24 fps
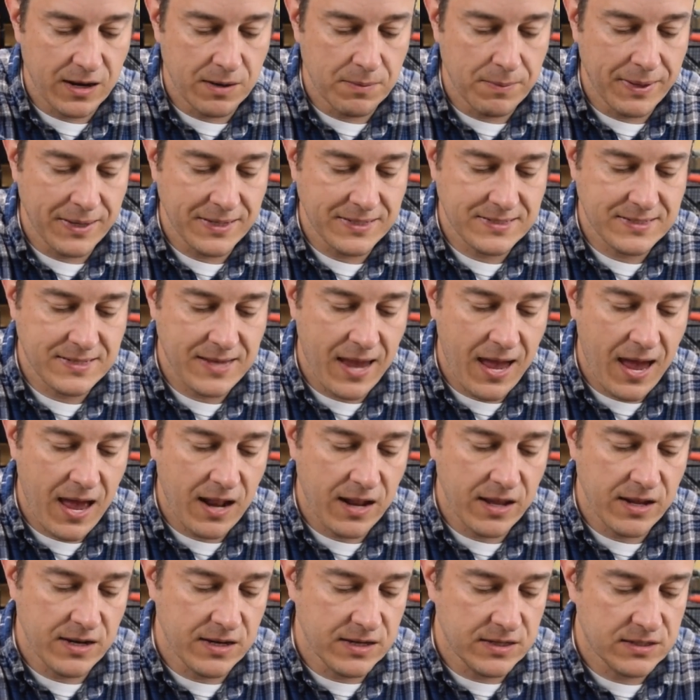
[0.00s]
And my
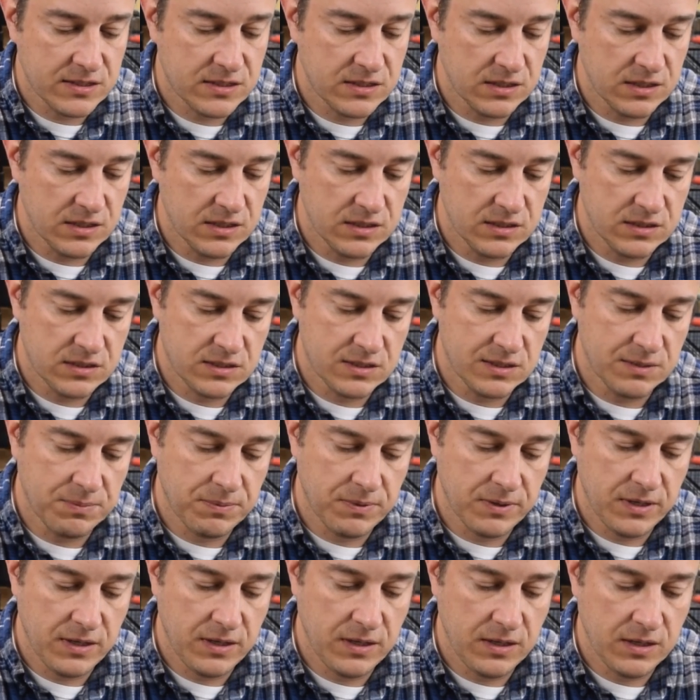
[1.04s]
talon is
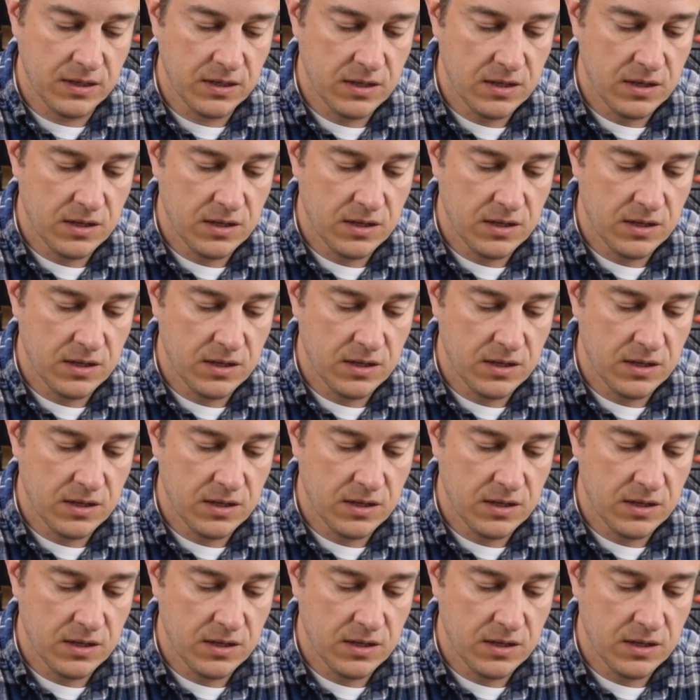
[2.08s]
simply